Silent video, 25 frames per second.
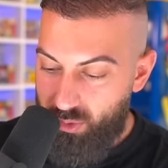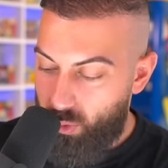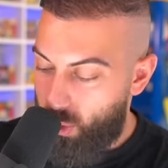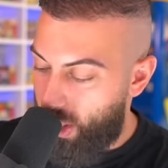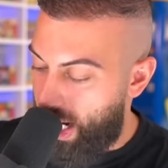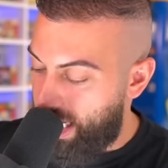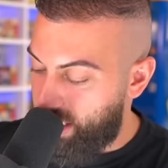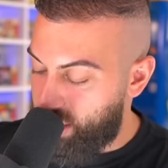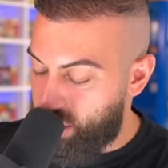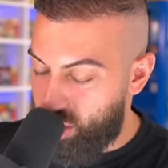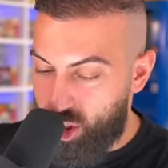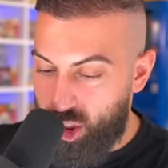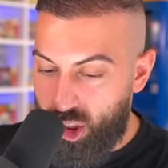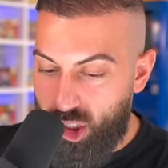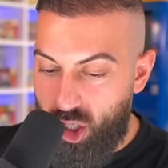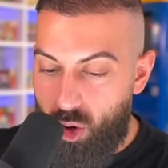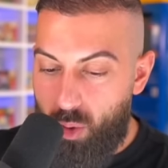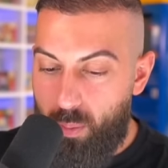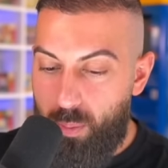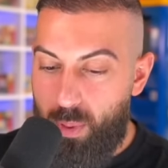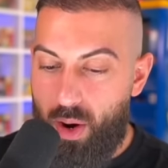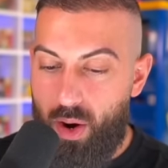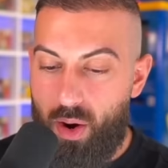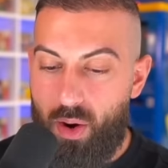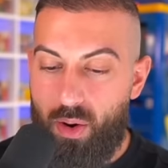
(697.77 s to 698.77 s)
We got
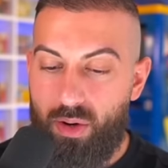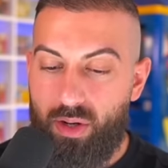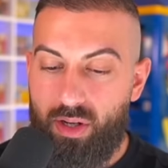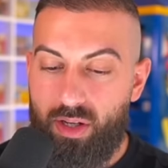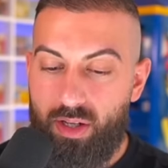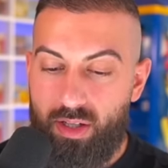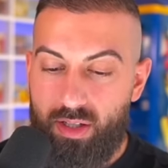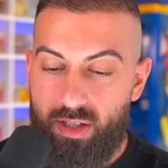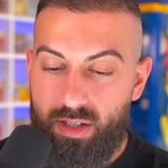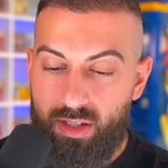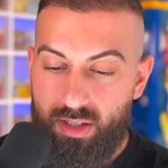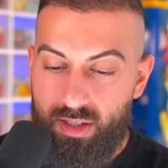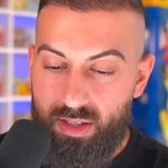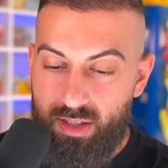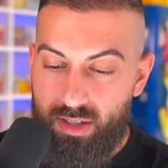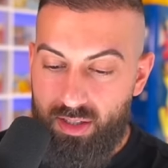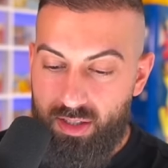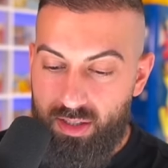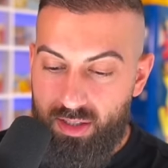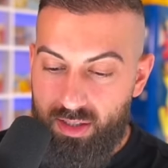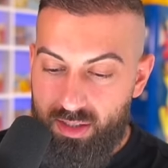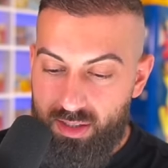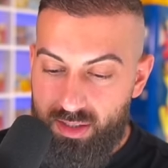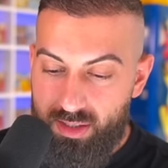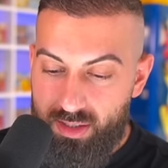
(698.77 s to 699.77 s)
Slowpoke.
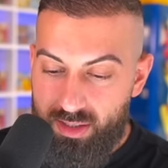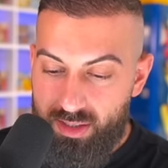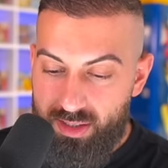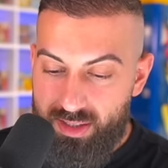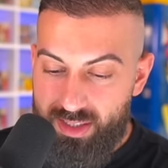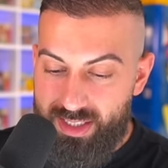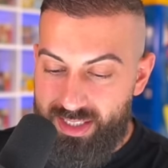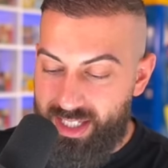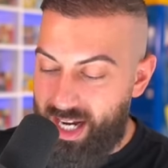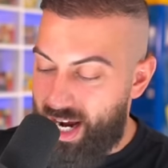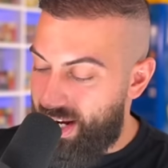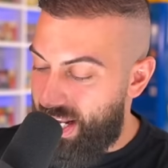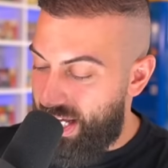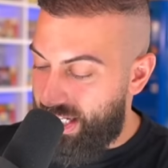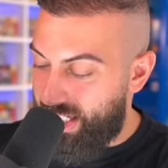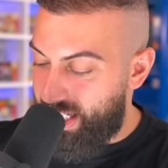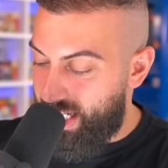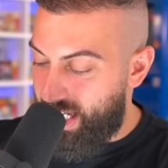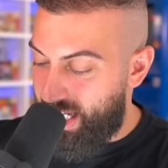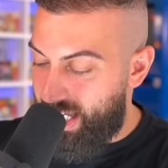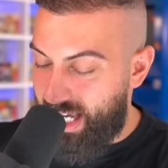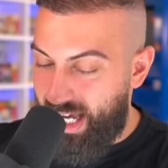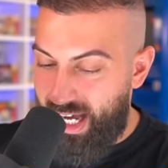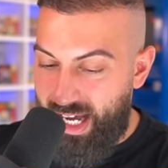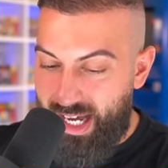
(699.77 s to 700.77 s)
Psyduck
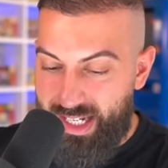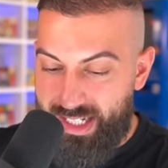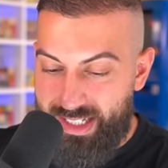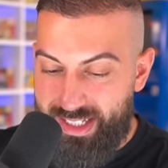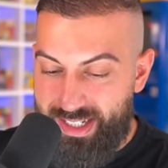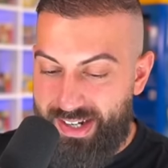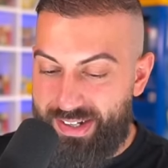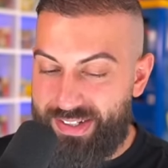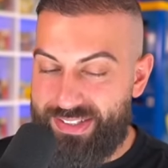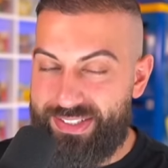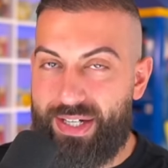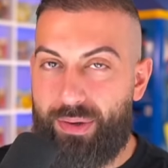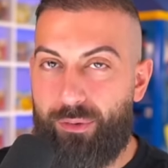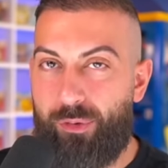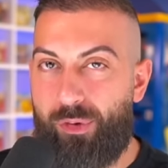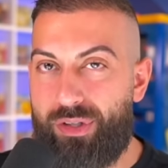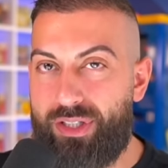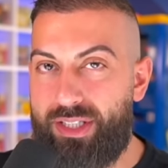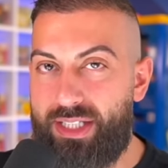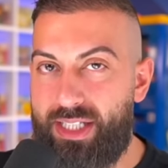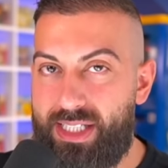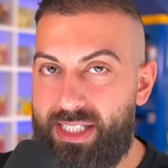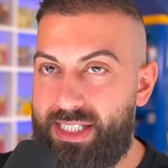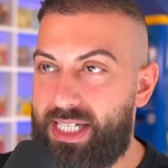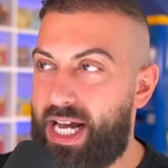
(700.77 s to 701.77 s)
again. Uh,
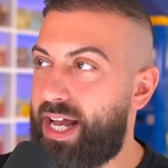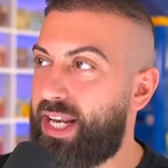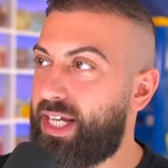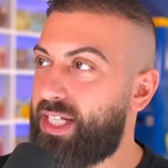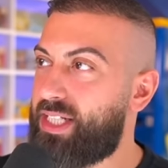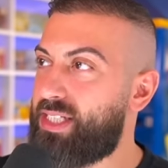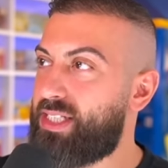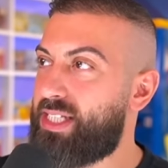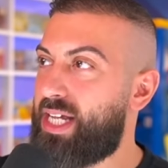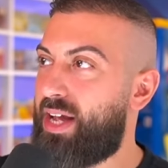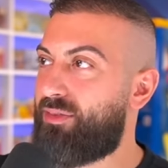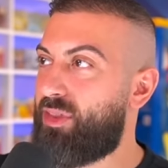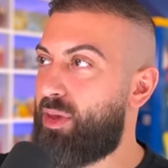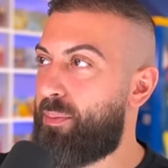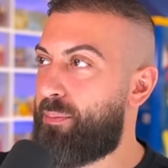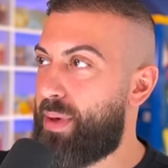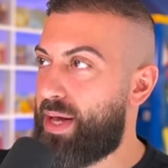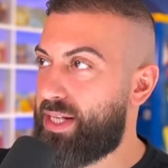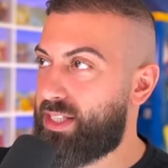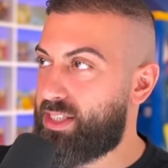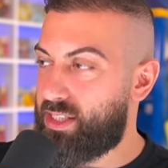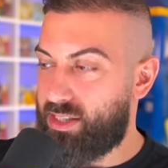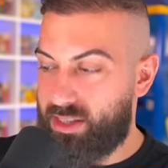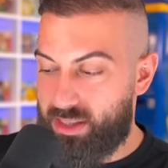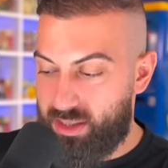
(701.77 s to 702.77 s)
what, does Psyduck just have the
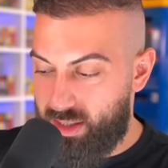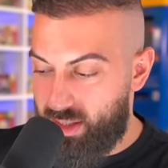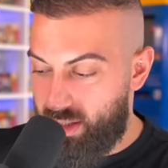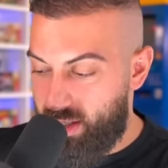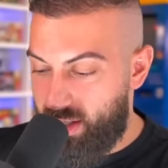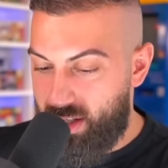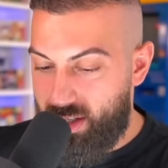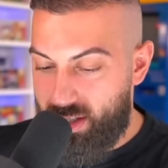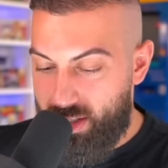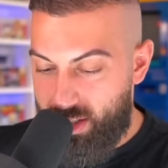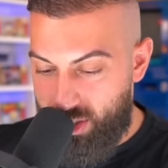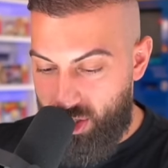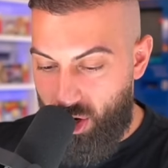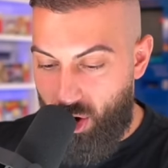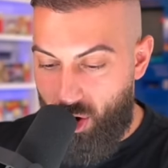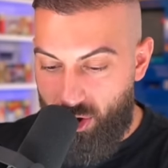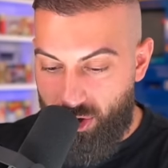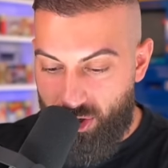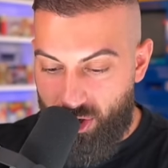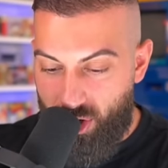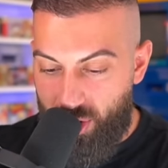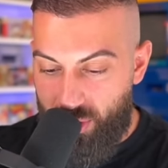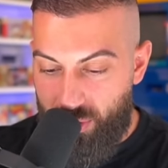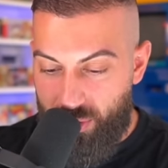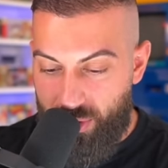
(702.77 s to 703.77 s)
best
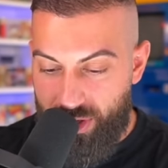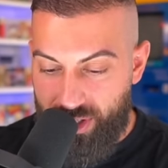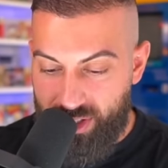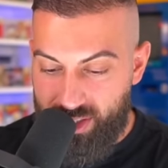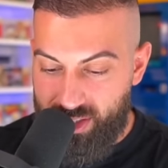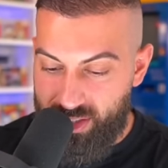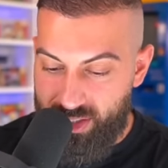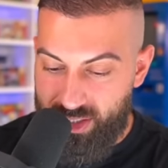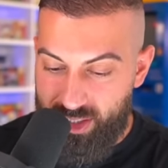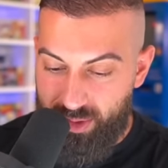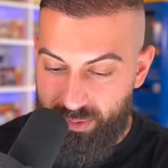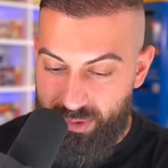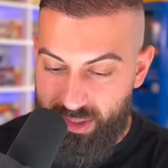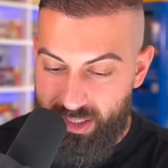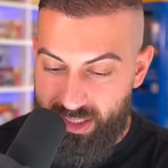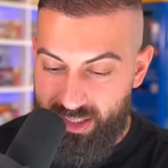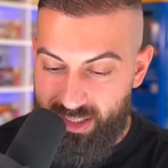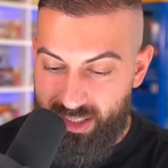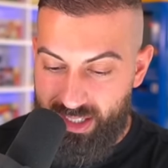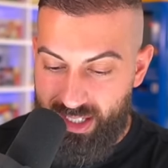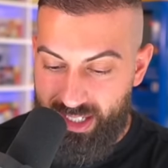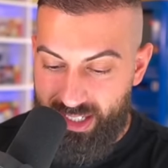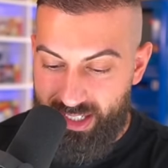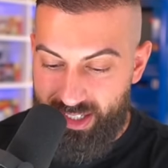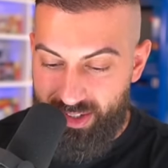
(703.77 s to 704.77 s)
card artworks or something?
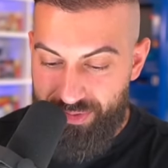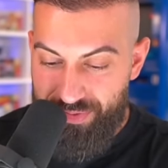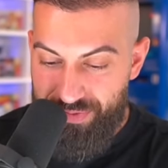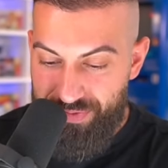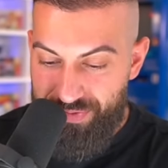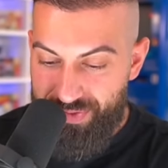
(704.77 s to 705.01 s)
Like,